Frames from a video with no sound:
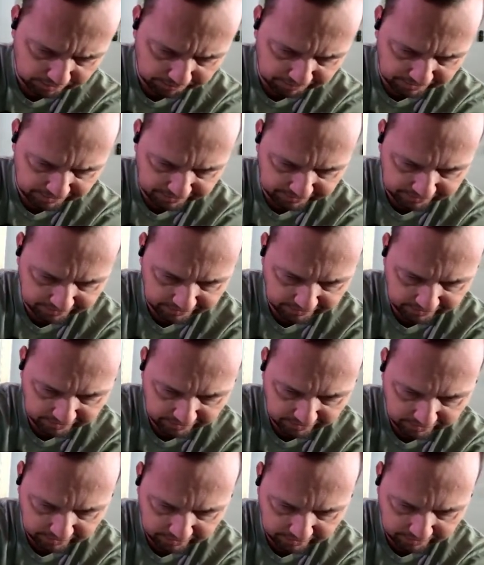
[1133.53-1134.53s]
Let's see
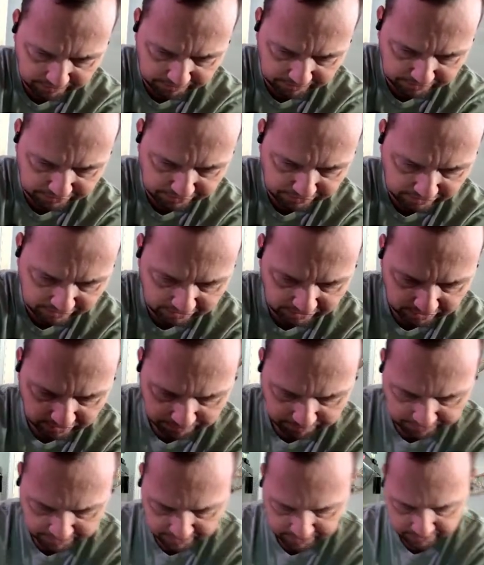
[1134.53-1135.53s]
here, mention
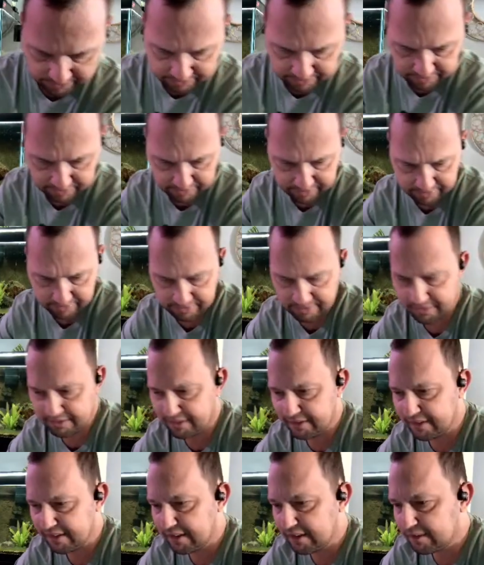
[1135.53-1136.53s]
comment.
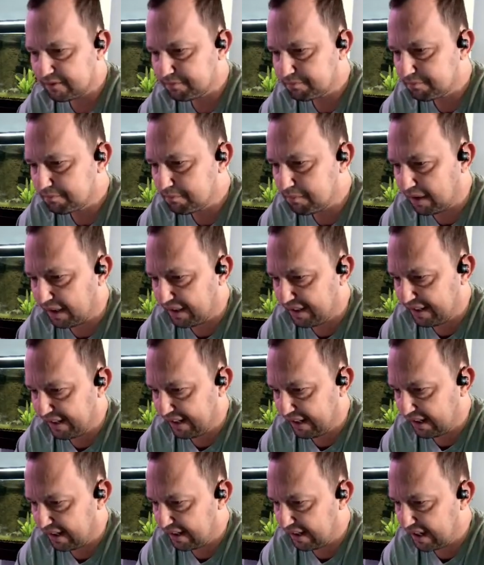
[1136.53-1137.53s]
But
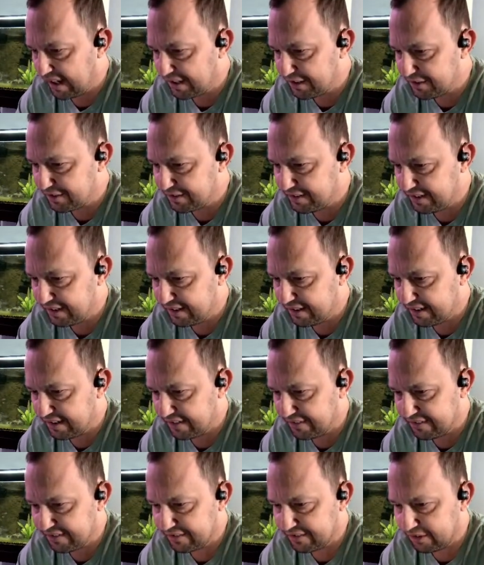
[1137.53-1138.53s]
yeah, I just need to
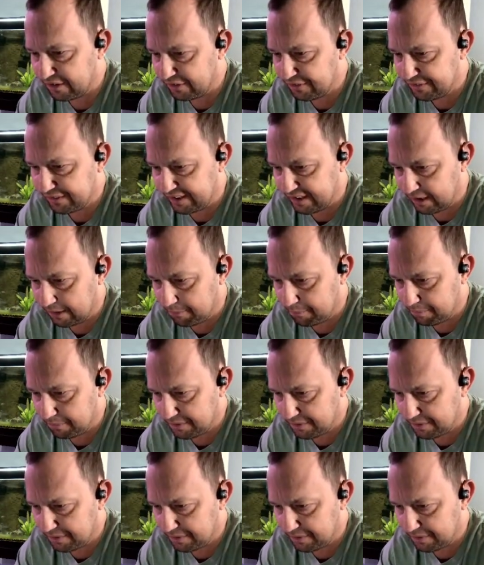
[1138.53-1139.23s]
get this all set up.